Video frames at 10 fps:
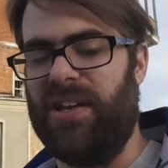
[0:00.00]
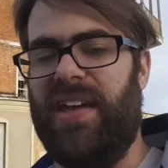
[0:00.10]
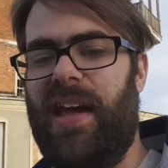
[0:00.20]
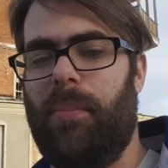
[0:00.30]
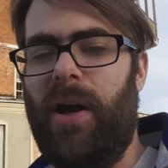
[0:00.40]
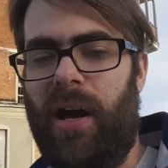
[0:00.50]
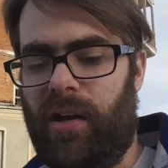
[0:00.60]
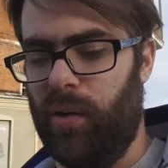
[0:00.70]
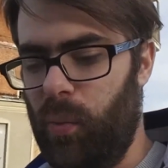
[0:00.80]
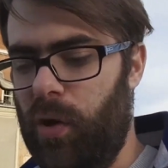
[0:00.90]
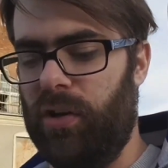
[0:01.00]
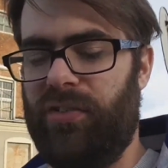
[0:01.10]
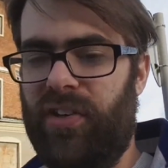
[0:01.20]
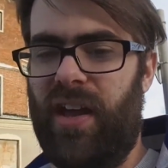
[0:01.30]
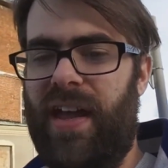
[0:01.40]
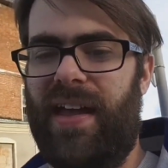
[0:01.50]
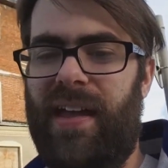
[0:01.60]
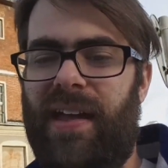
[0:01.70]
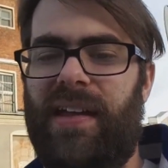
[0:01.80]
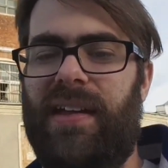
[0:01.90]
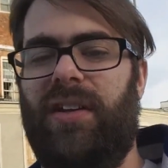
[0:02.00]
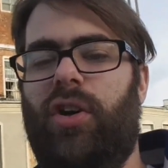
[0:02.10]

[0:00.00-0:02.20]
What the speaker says: Yermak was a